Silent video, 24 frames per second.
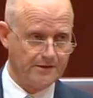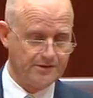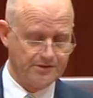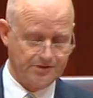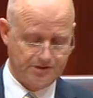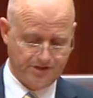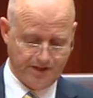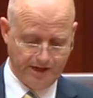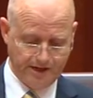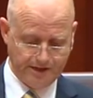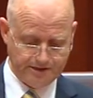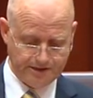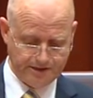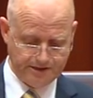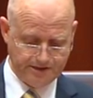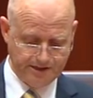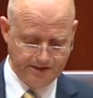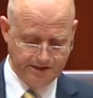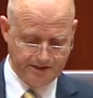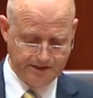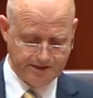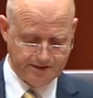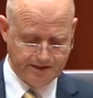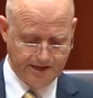Senator
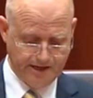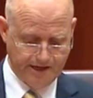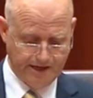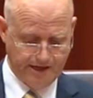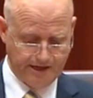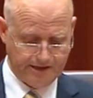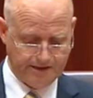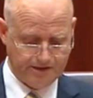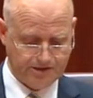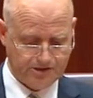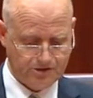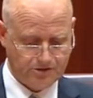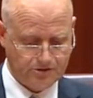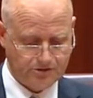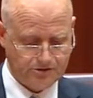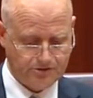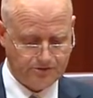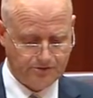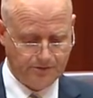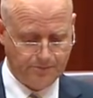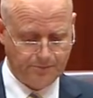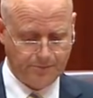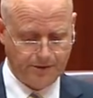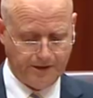Di Natale sought
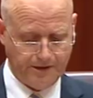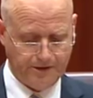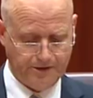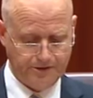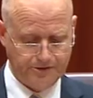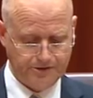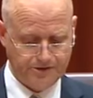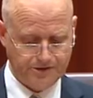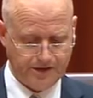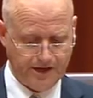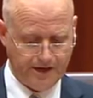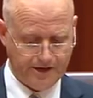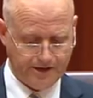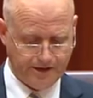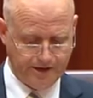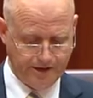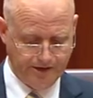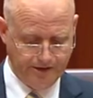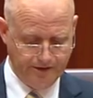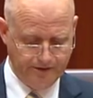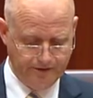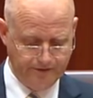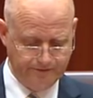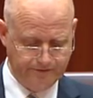to impose a
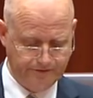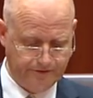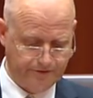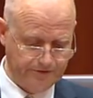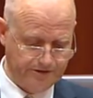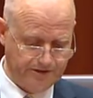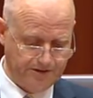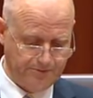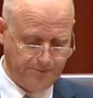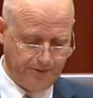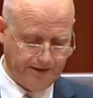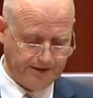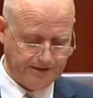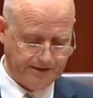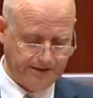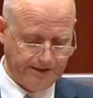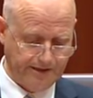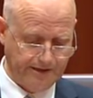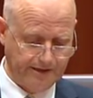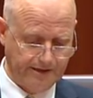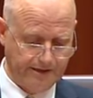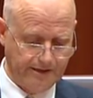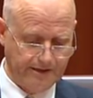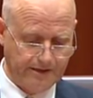code for
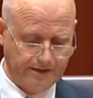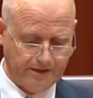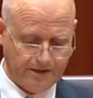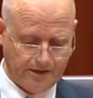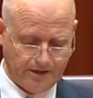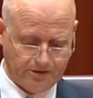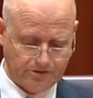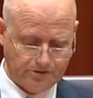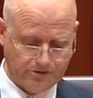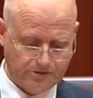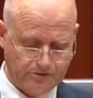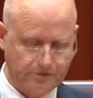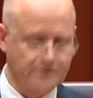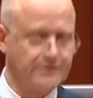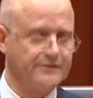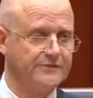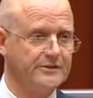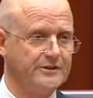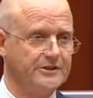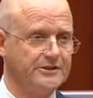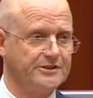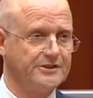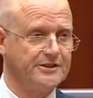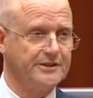respecting cultural
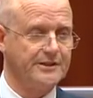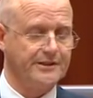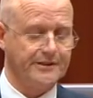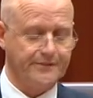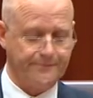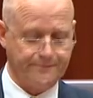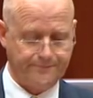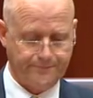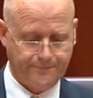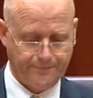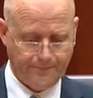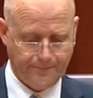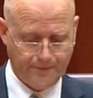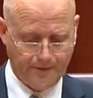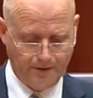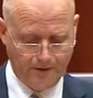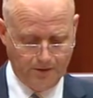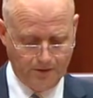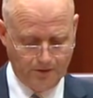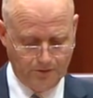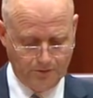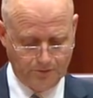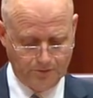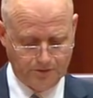diversity,
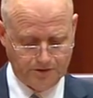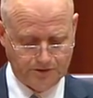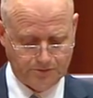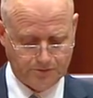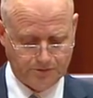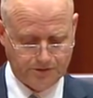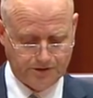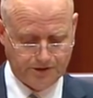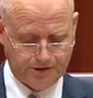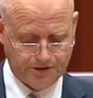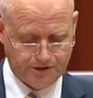which would